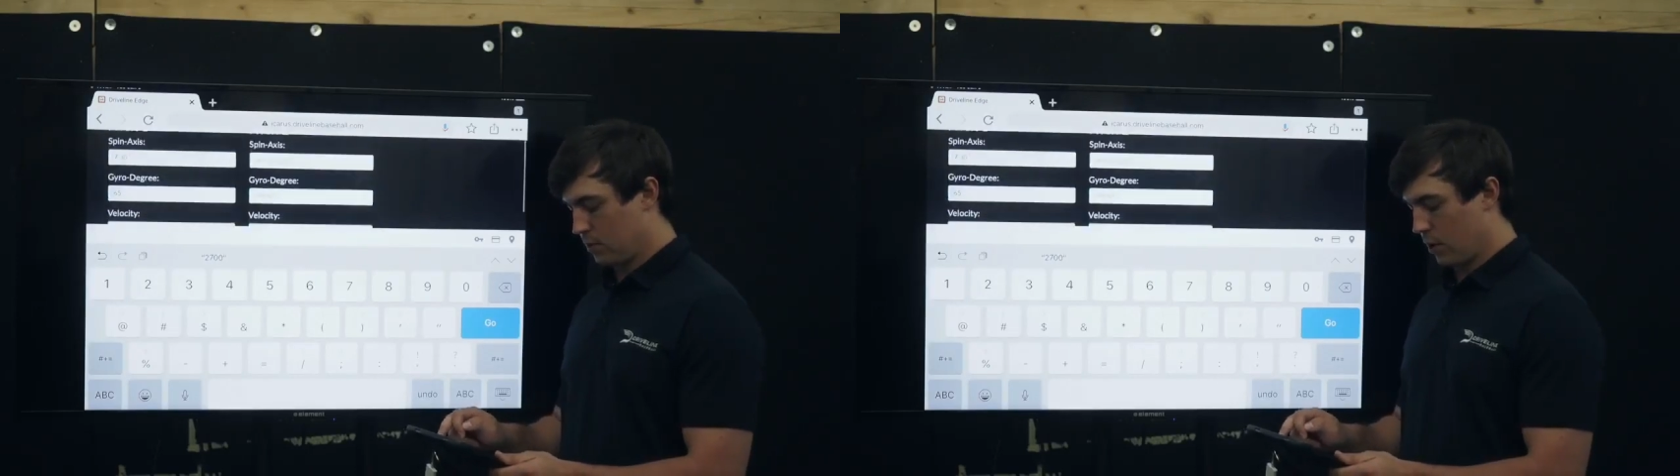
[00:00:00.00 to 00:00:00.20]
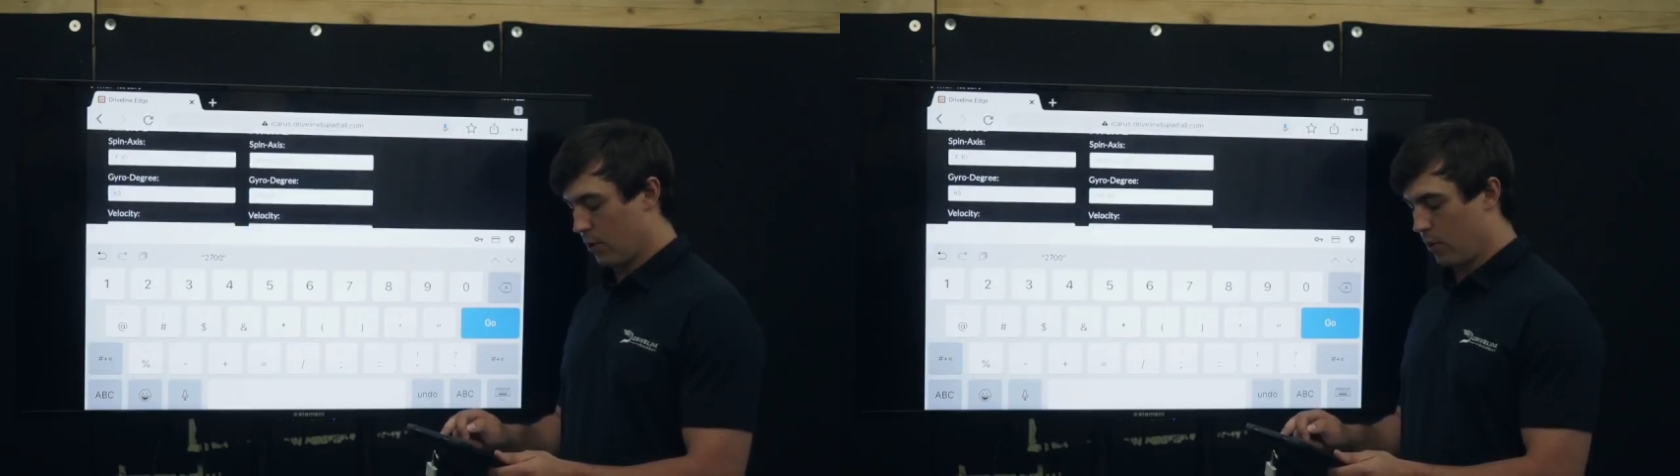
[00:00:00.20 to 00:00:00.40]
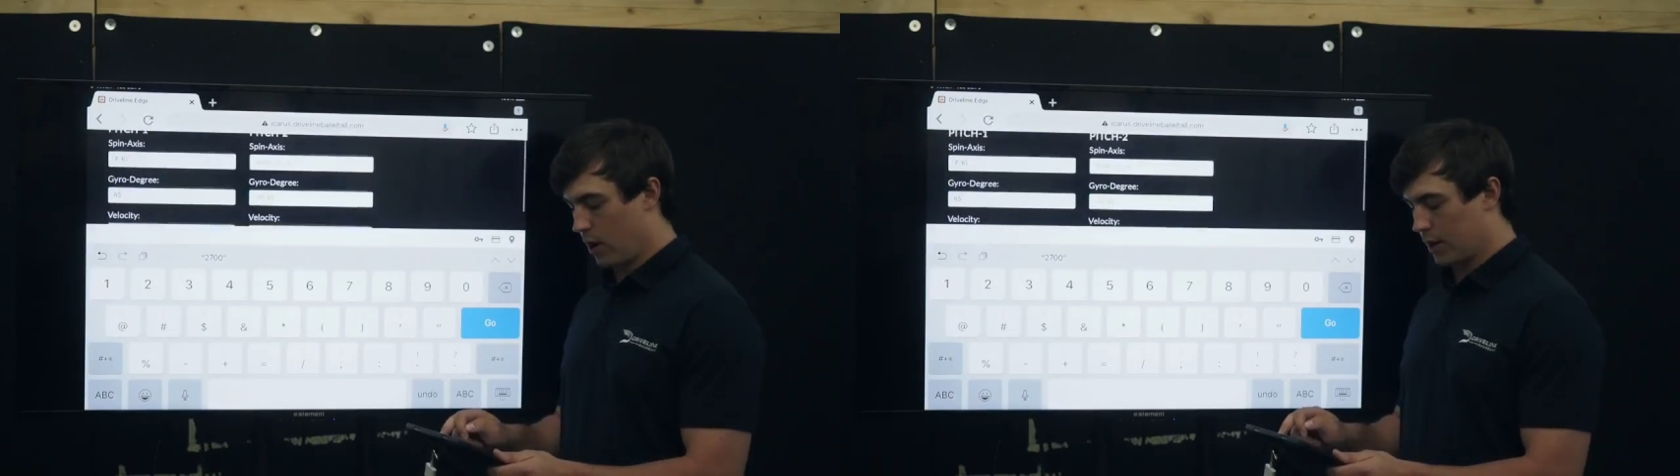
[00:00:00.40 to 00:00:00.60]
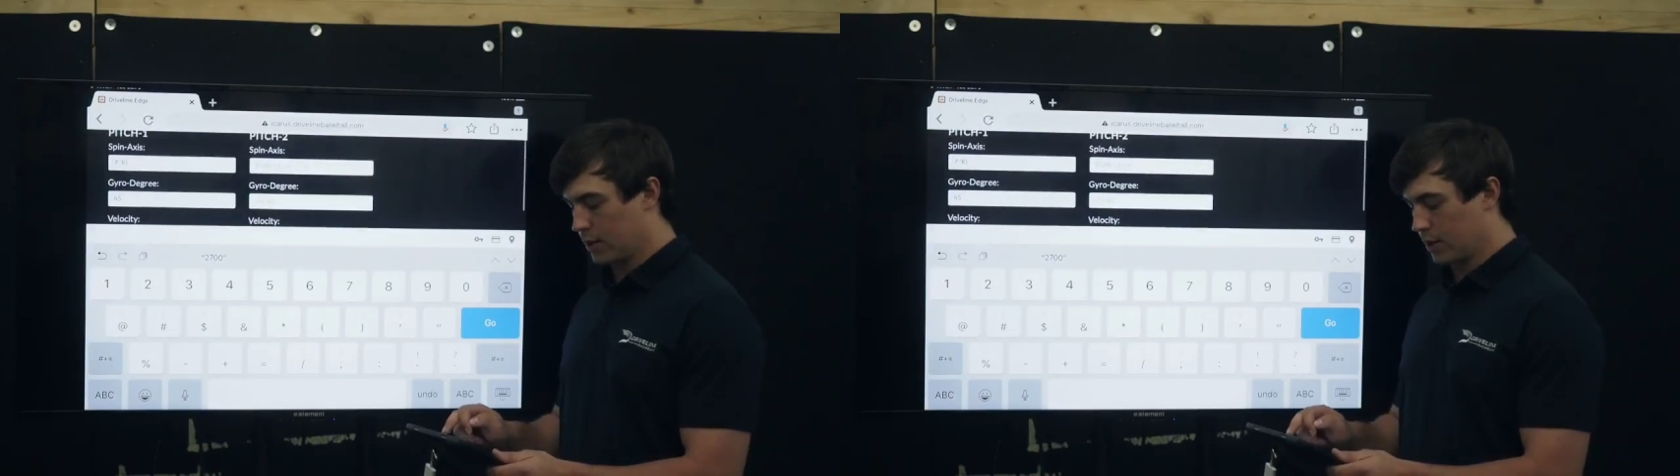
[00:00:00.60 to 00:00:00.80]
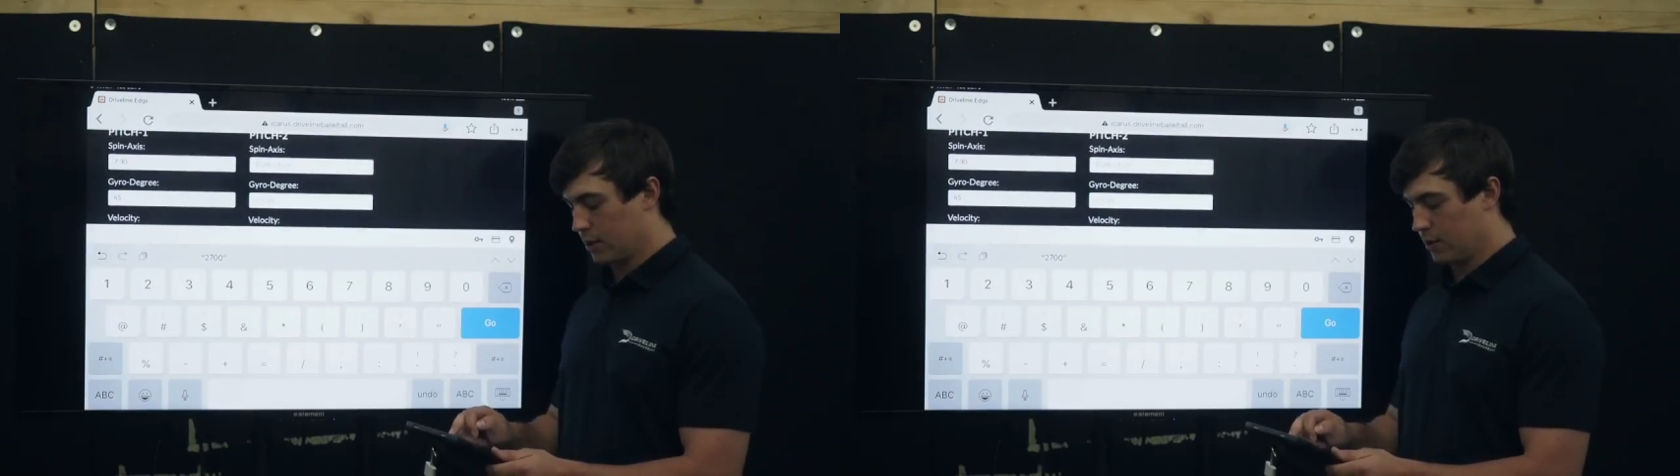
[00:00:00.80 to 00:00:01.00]
What we want
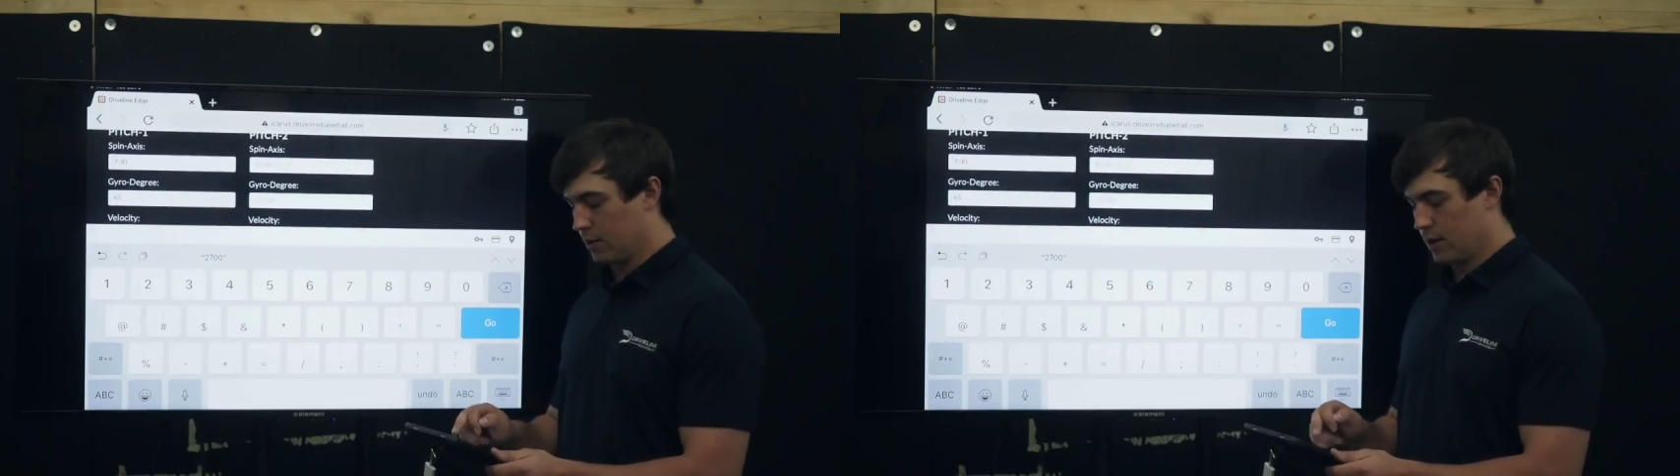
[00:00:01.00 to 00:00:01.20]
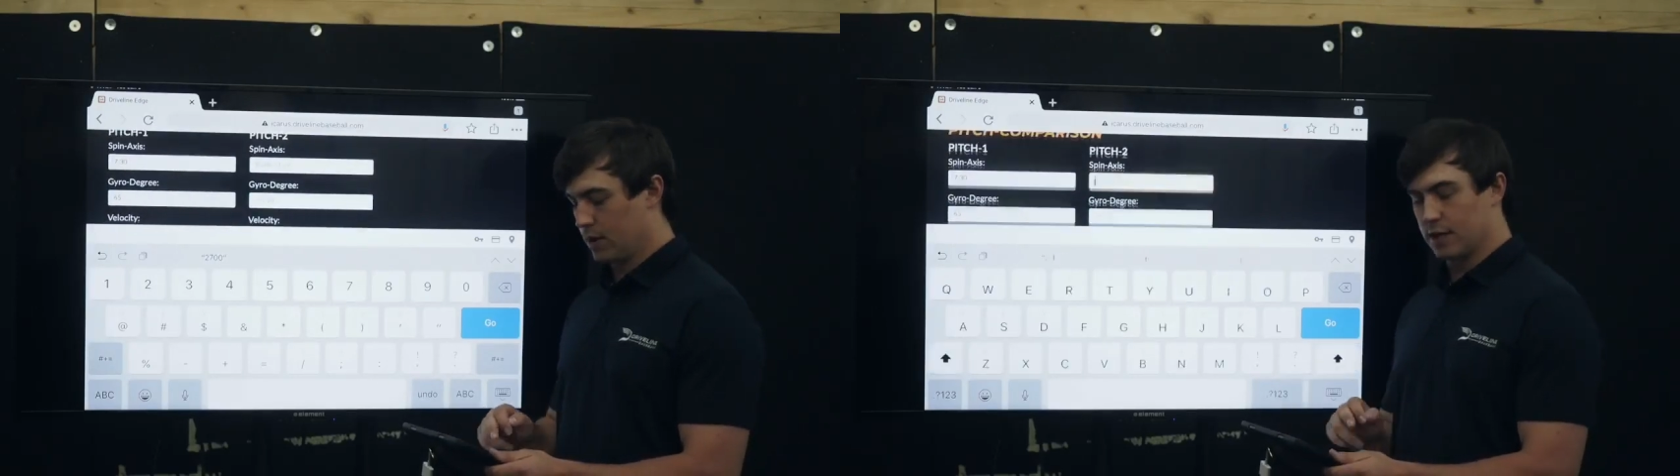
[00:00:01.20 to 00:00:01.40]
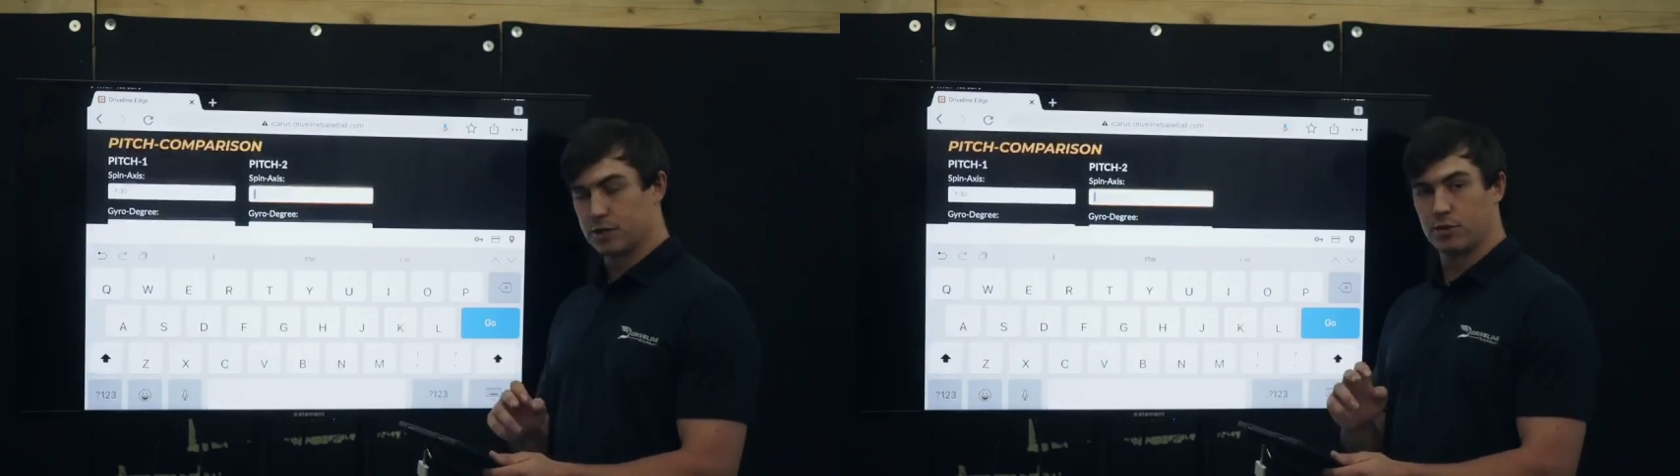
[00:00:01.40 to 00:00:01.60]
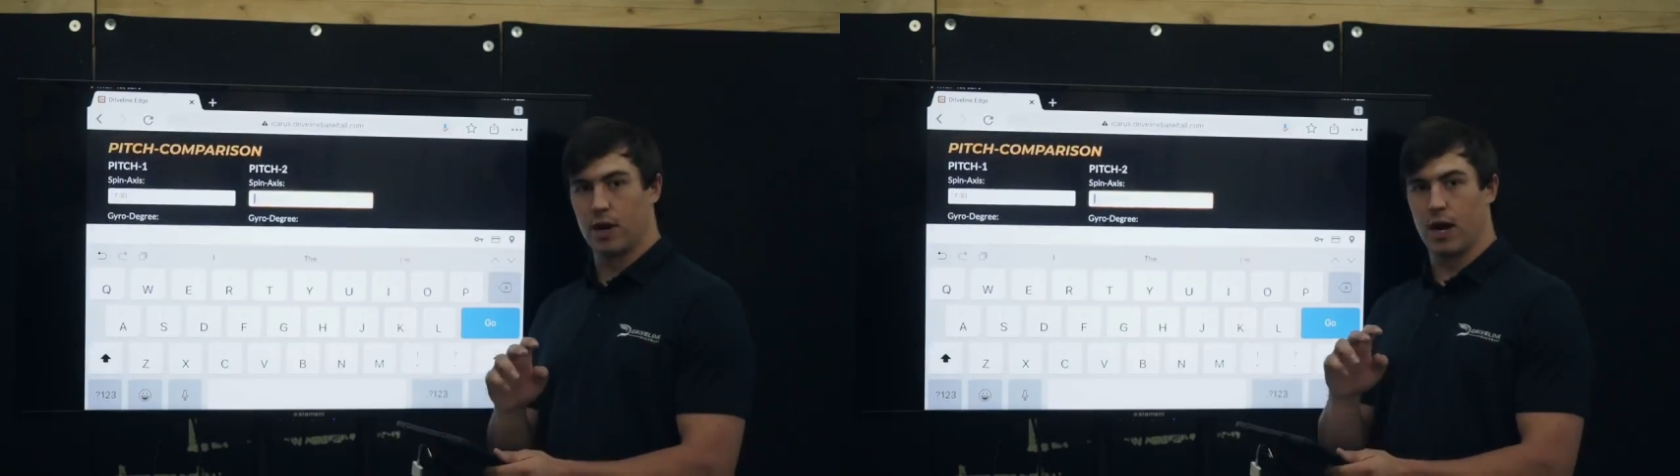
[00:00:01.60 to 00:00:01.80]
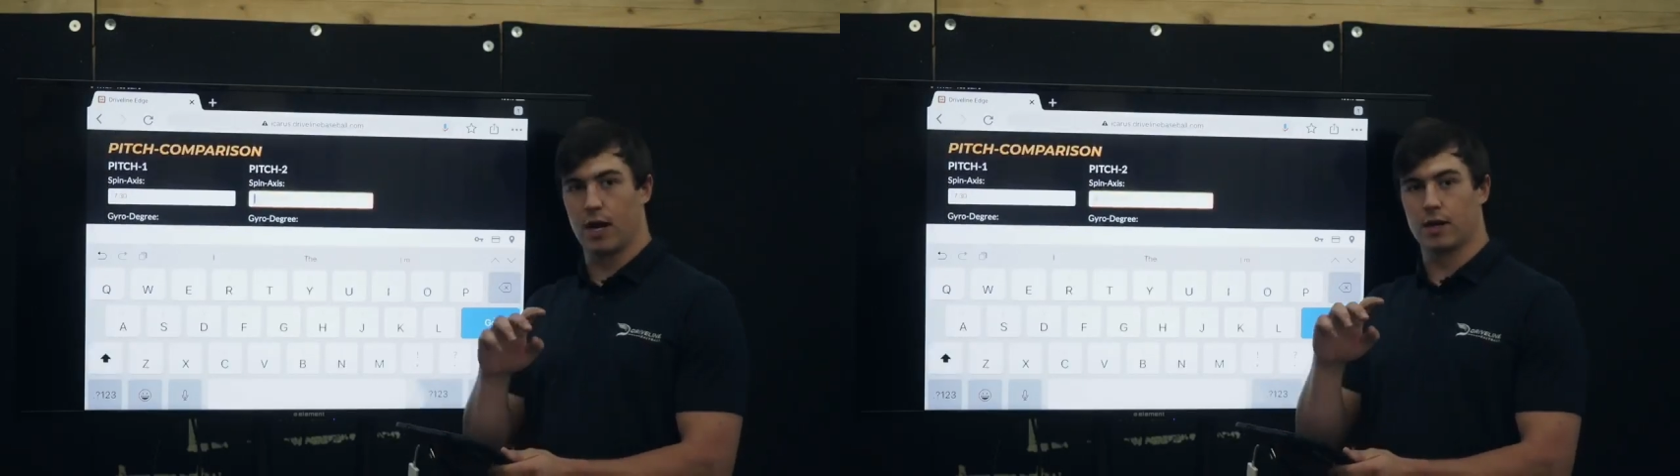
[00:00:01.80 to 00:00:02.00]
to do is
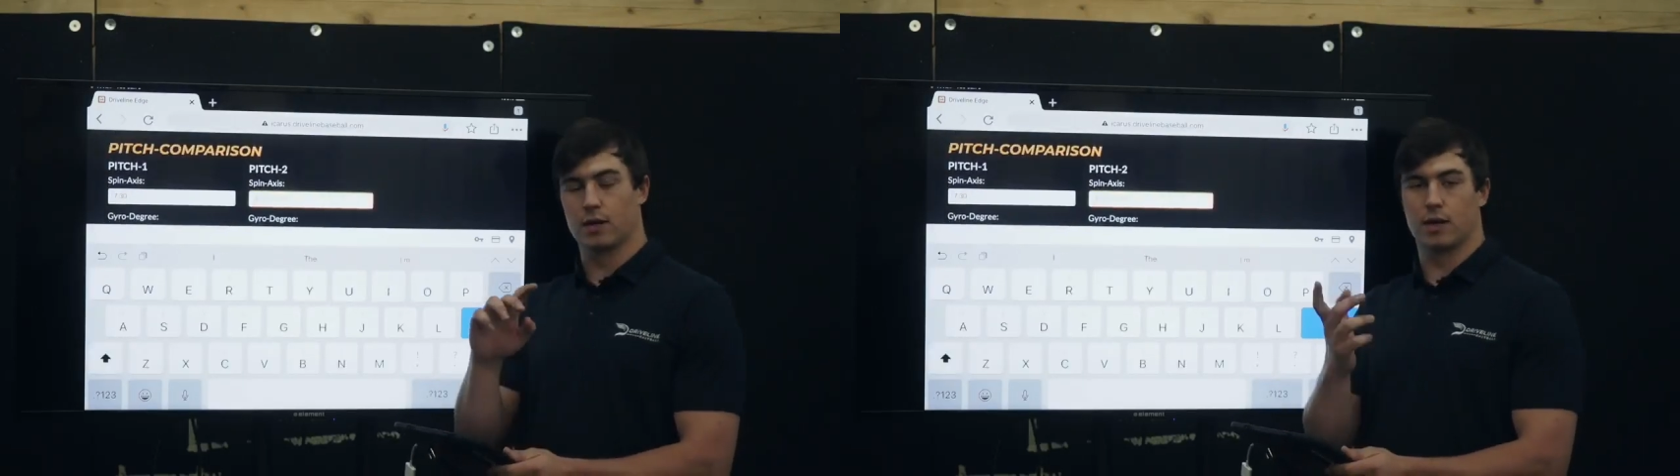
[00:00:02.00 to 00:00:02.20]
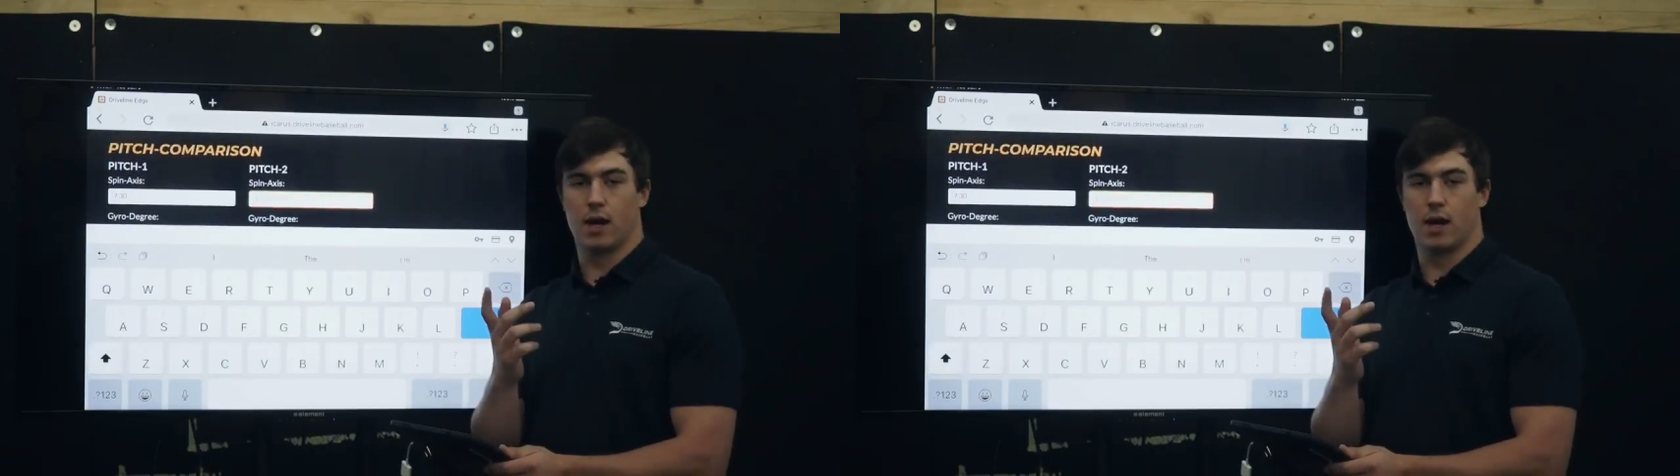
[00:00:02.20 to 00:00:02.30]
create,